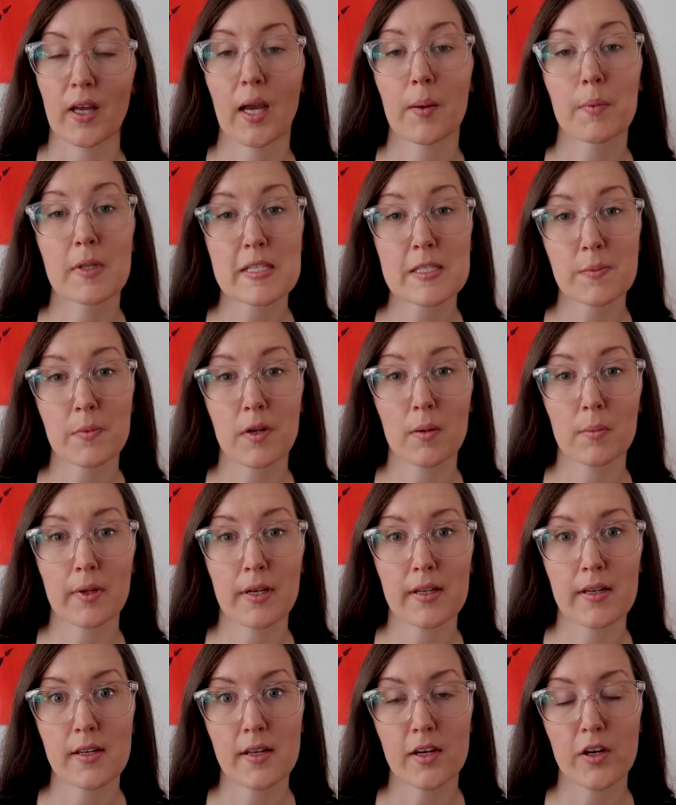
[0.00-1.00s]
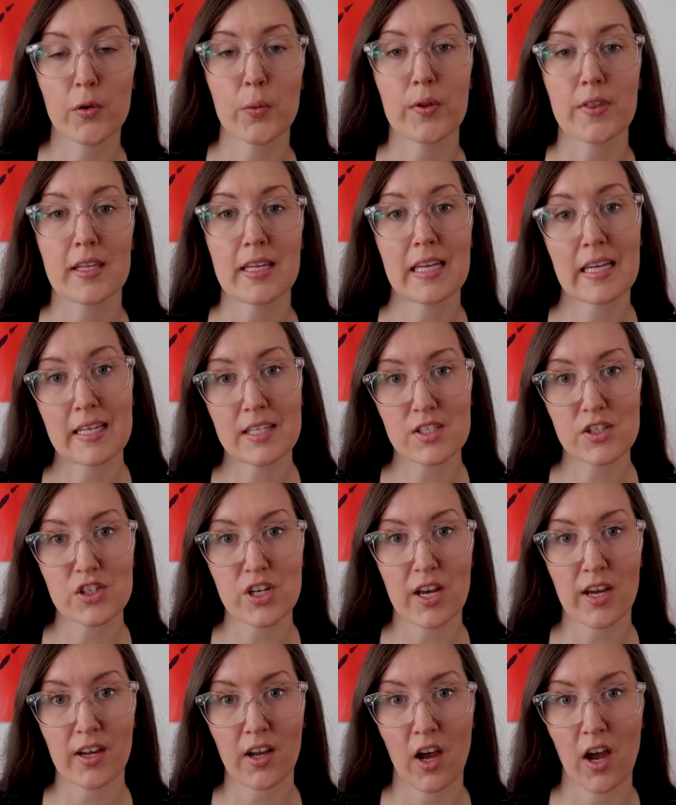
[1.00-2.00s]
I'm in the small blind here with
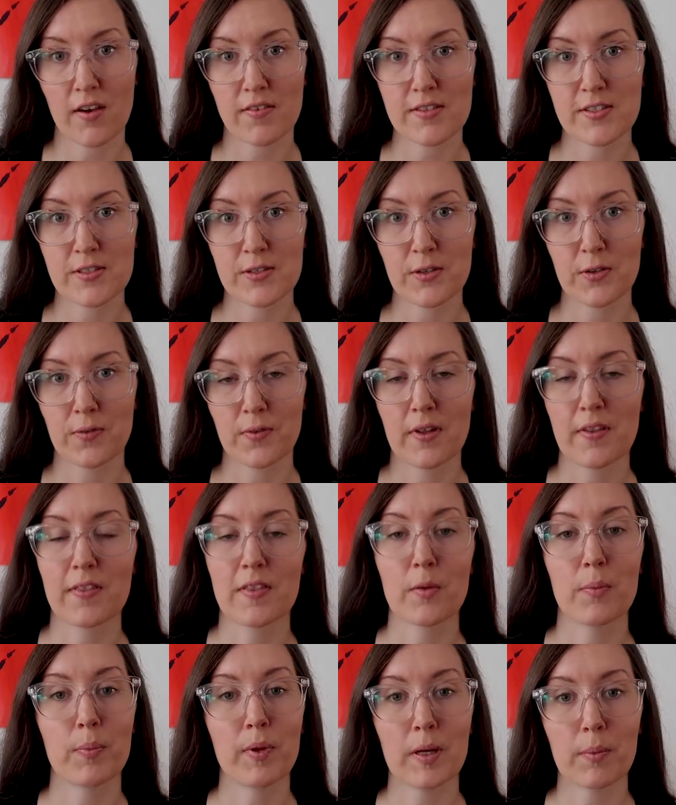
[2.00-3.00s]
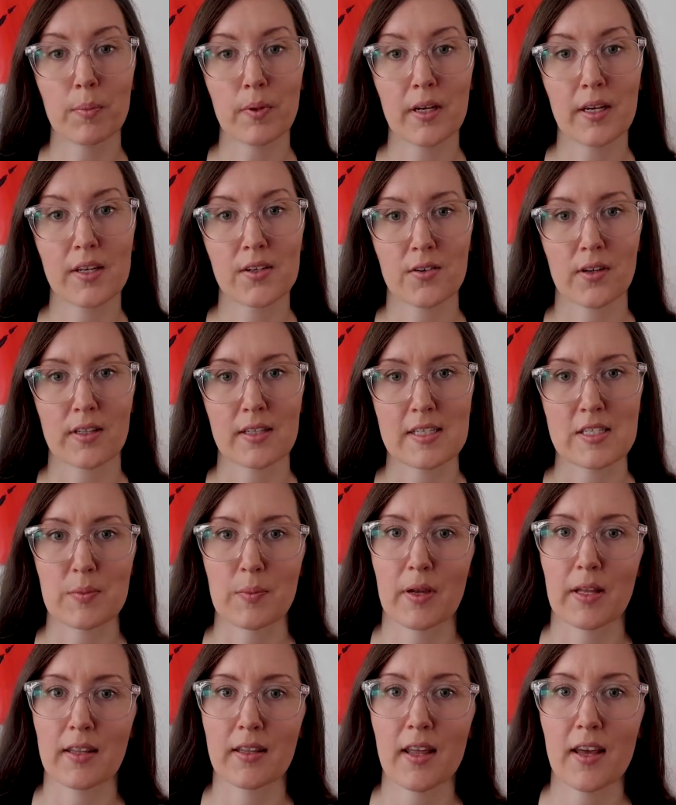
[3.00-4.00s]
ace-jack offsuit. The big blind directly to
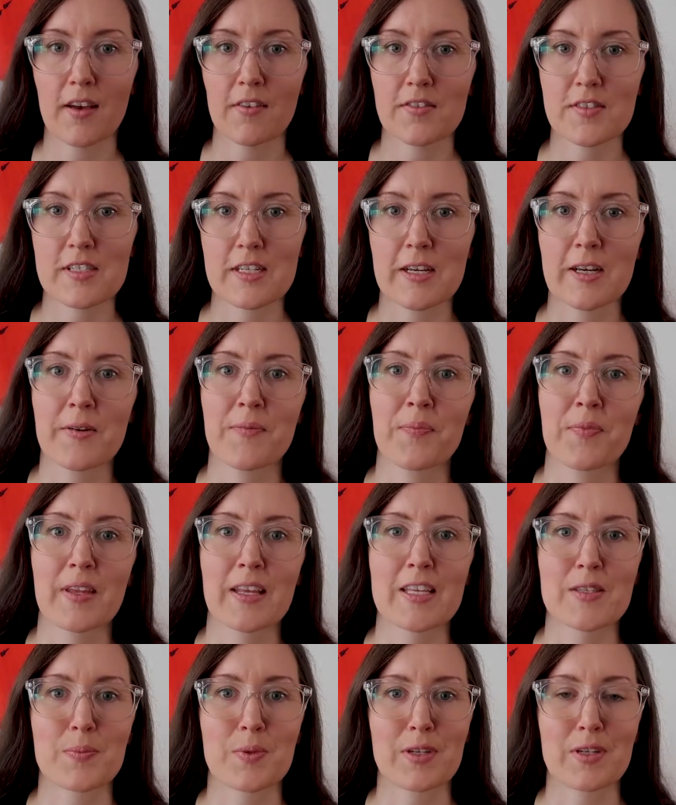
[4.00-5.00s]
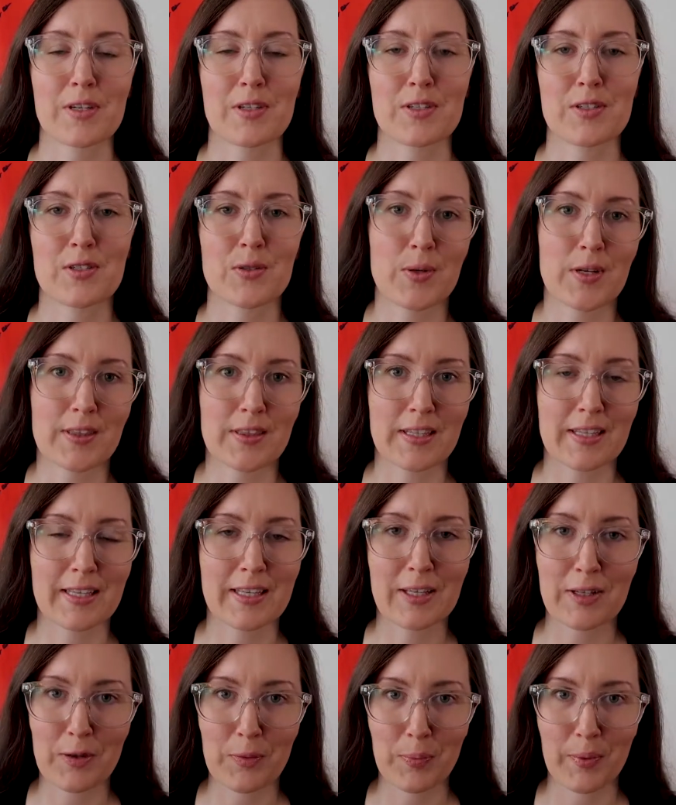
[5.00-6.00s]
my left has been doing the
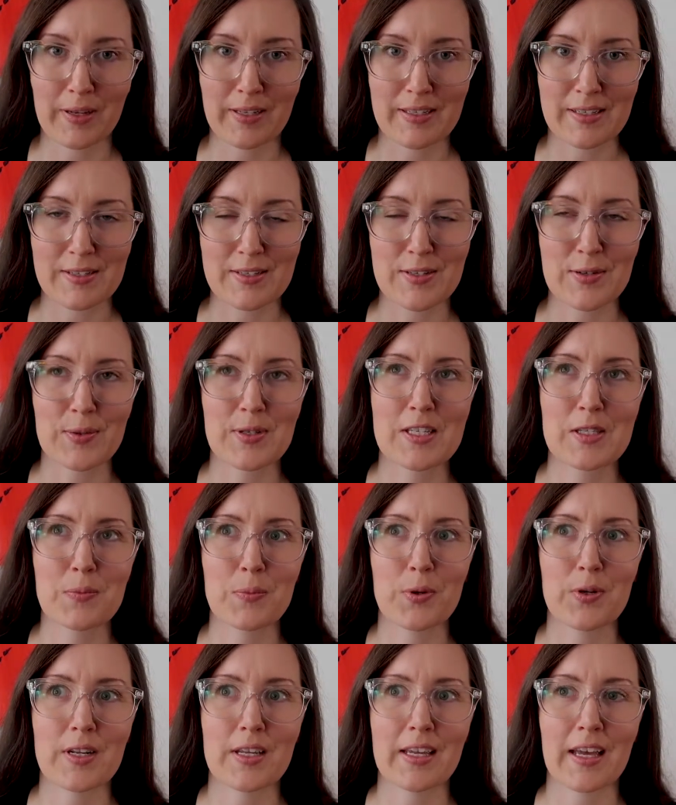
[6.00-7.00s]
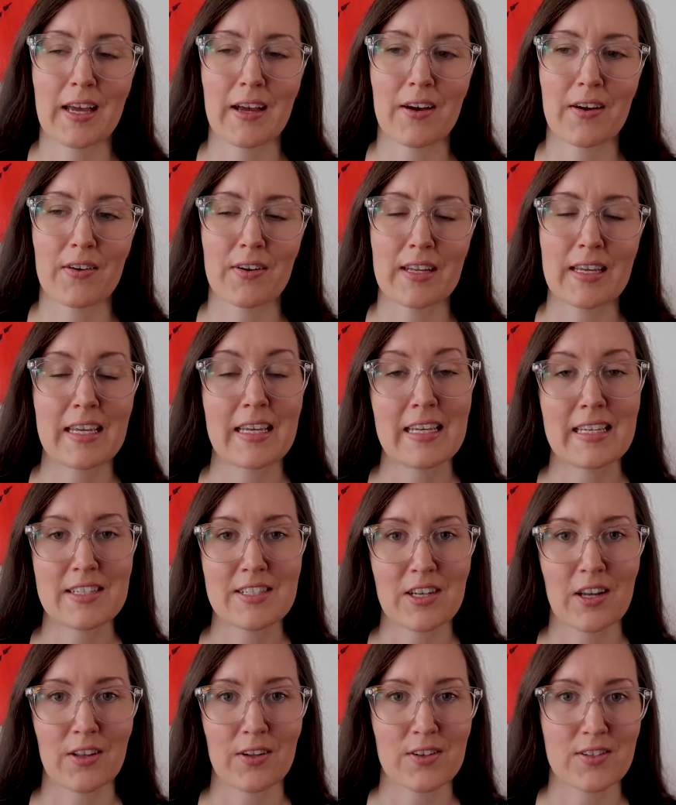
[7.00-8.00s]
kill button. So he's putting out
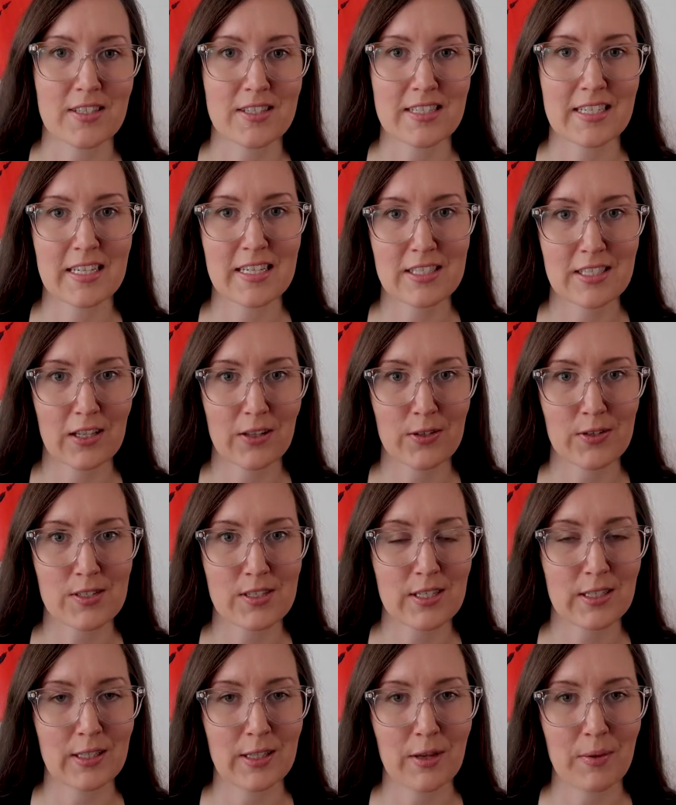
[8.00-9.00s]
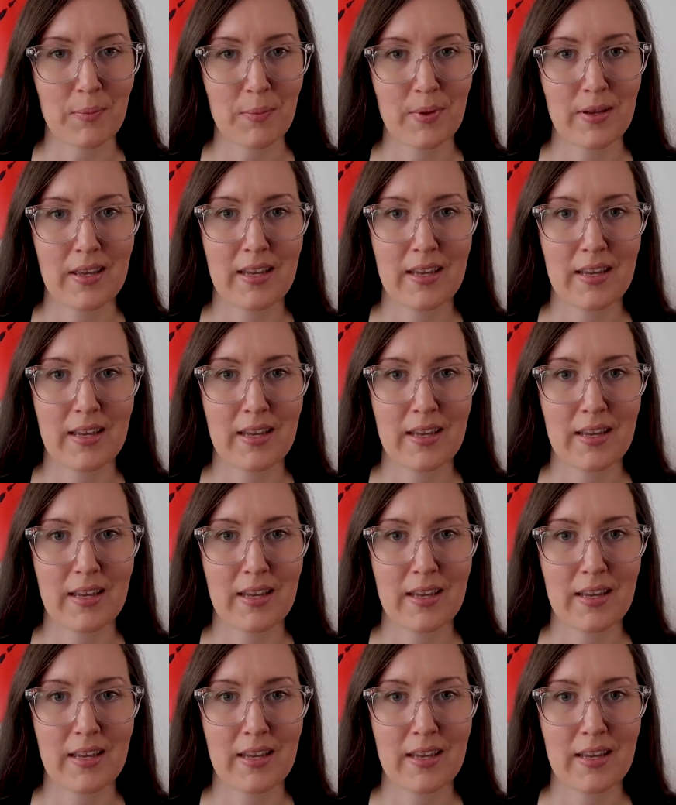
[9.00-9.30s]
$8. It's $8 to limp,